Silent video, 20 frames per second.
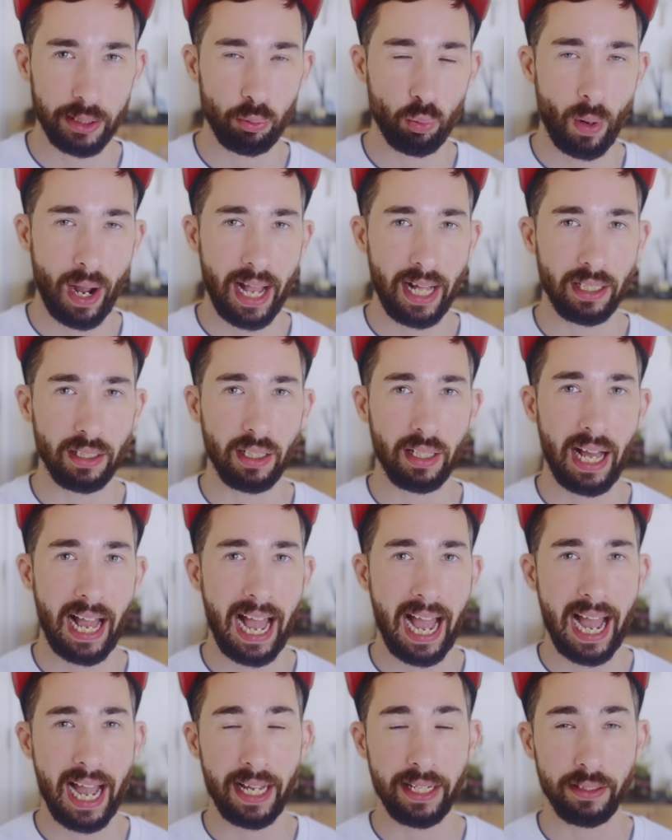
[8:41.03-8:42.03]
well
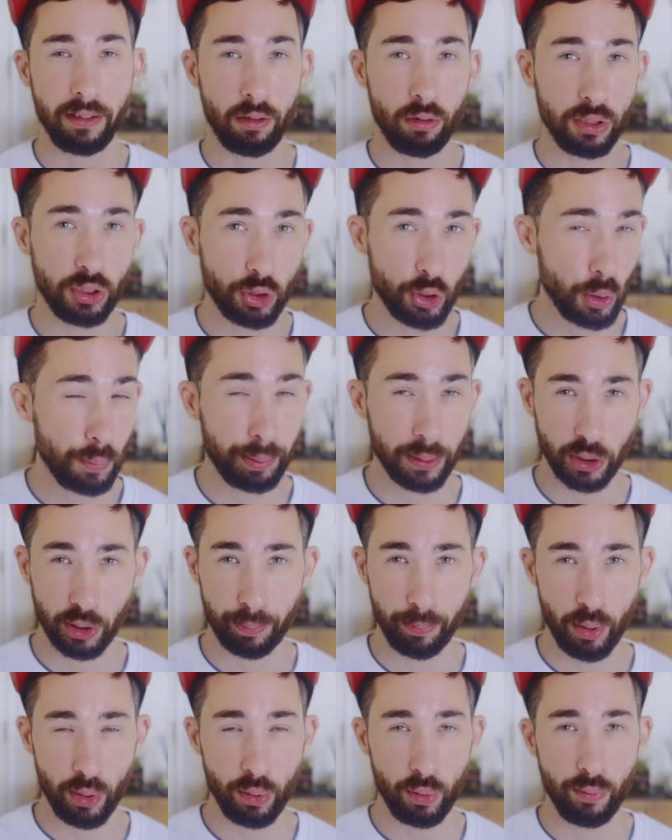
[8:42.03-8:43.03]
and super
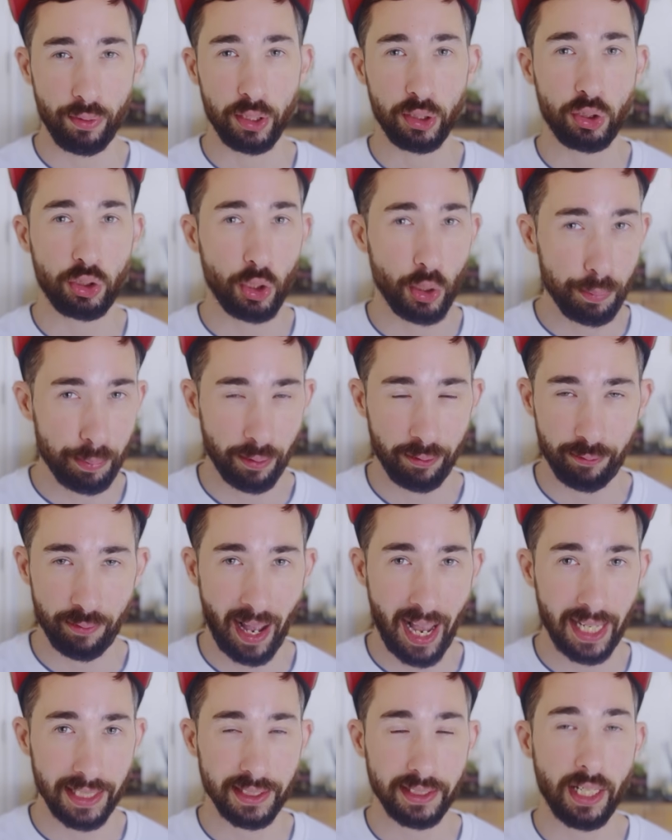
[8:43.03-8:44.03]
smooth, super
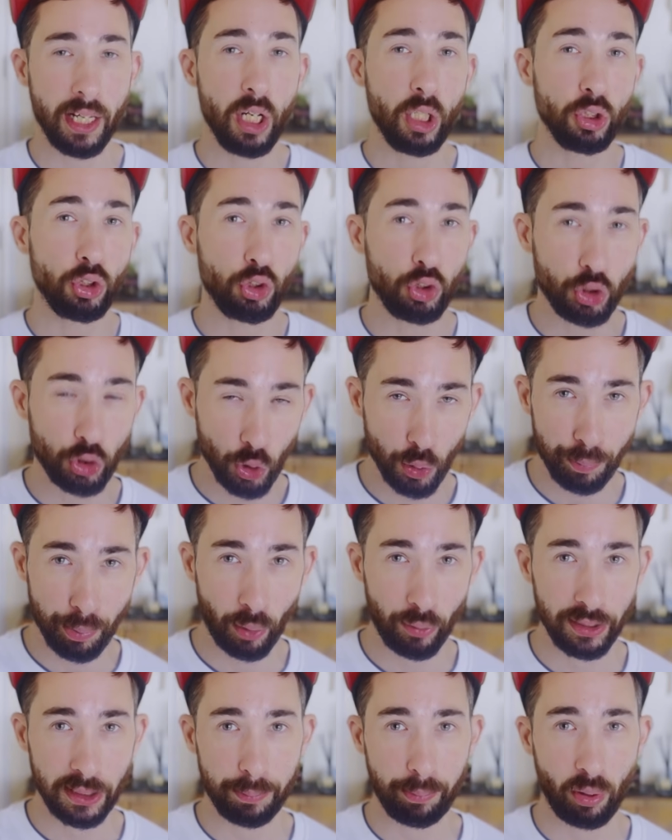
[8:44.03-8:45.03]
fast, super
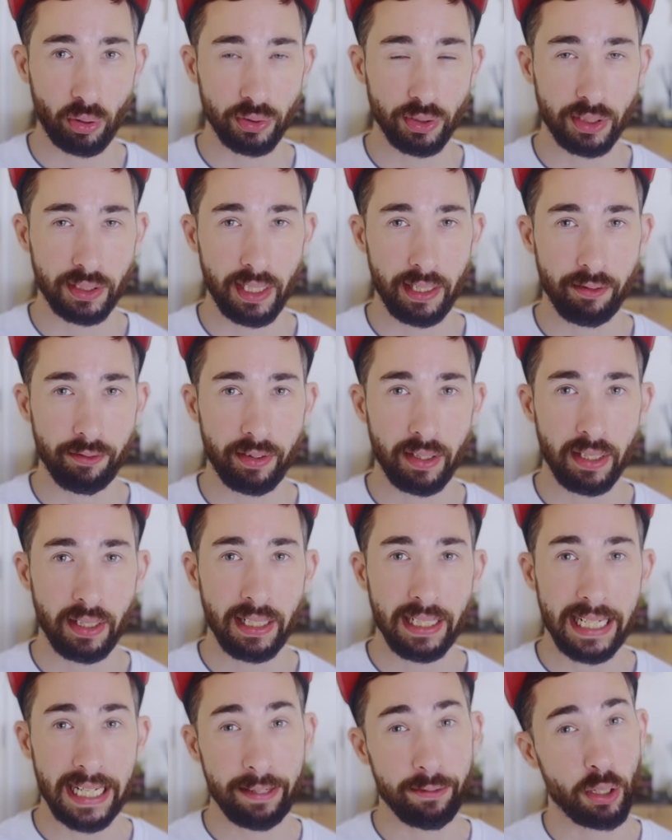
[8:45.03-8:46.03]
responsive,
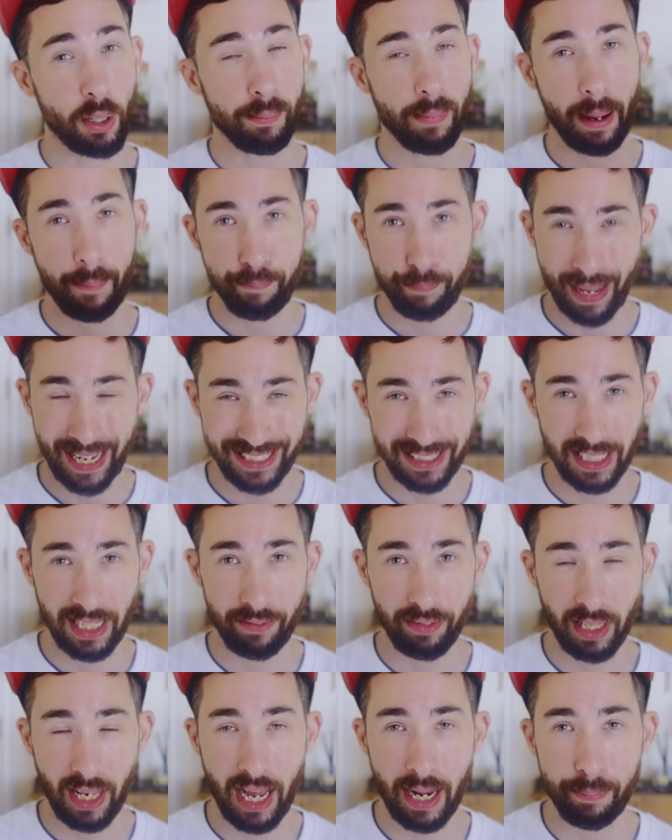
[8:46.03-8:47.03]
even on my base
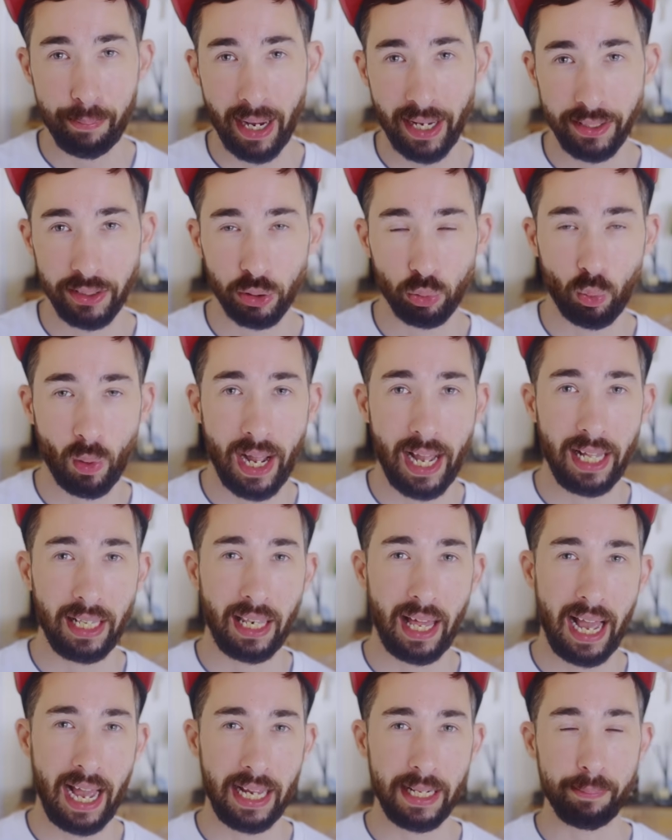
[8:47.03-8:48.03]
level iPad as
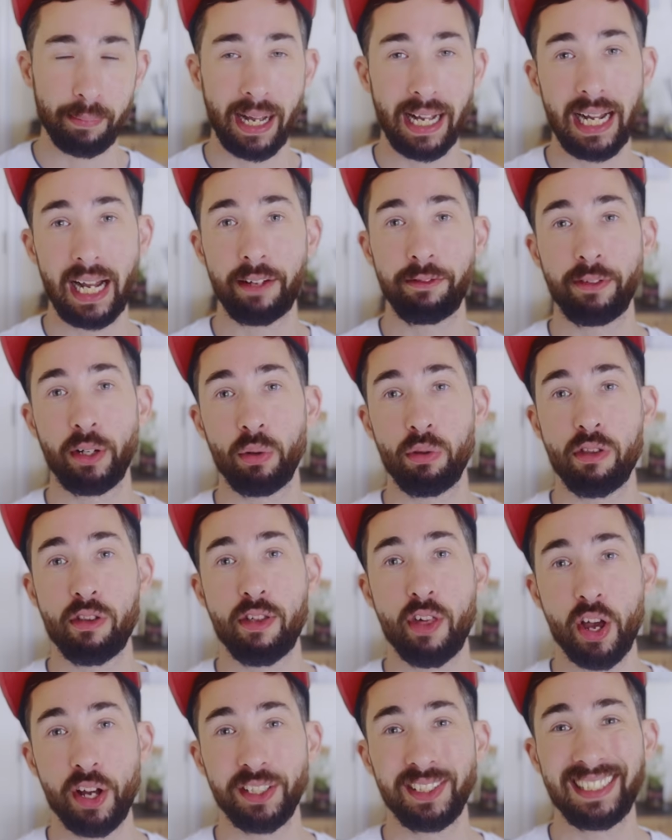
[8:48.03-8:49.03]
well, and my iPhone
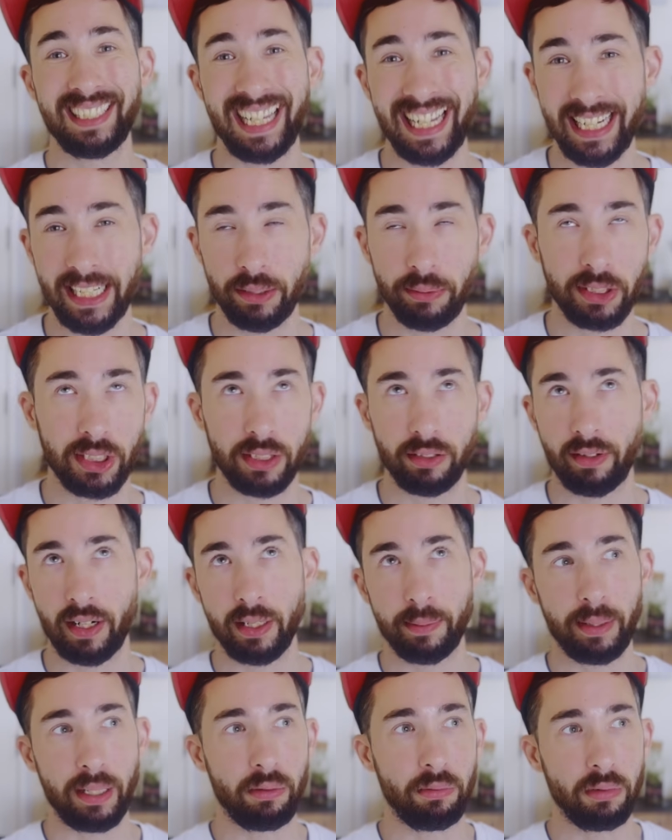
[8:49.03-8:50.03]
13, which is around
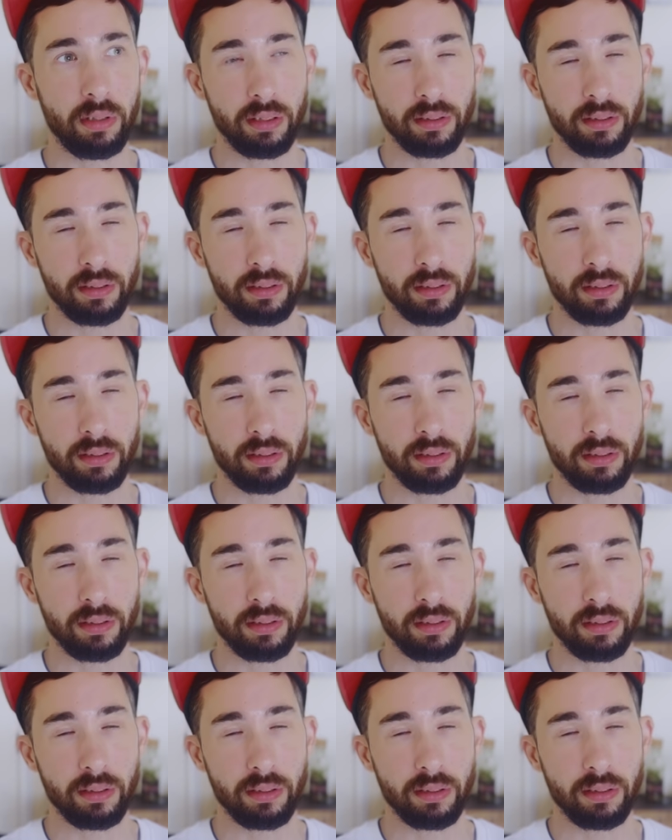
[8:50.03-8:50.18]
about